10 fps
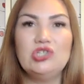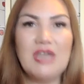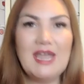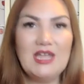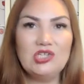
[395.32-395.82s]

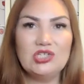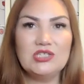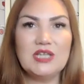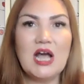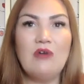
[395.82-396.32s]

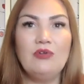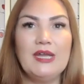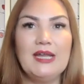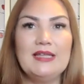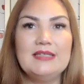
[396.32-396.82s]
changes our
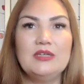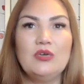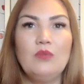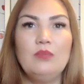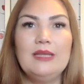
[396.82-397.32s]
reality
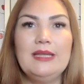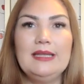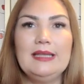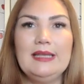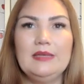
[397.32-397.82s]

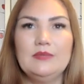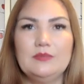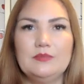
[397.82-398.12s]
completely.